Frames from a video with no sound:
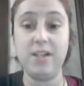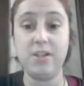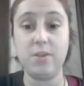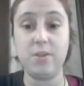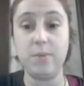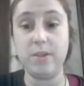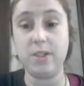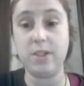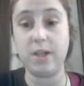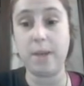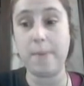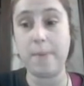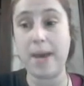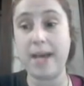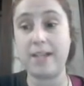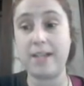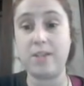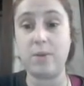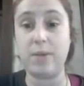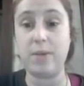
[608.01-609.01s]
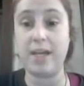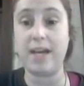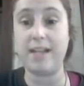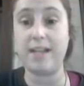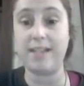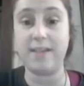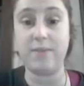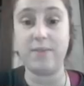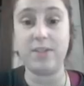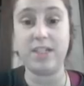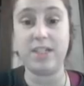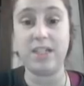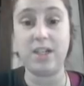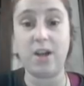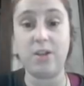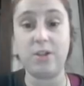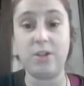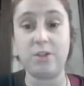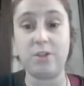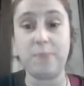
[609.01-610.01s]
So we took it back, so he got seventeen
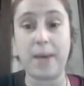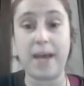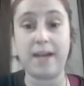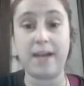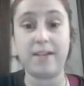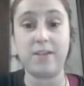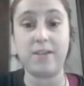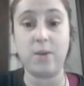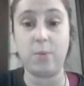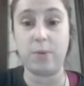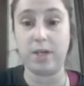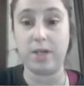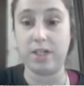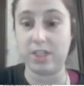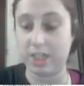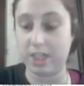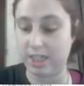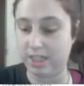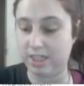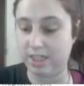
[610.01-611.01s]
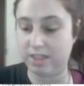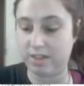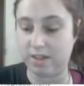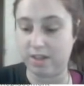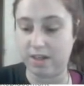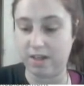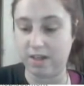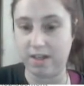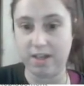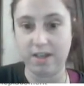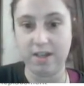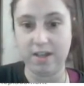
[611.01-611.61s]
dollars back. So we're going to change this to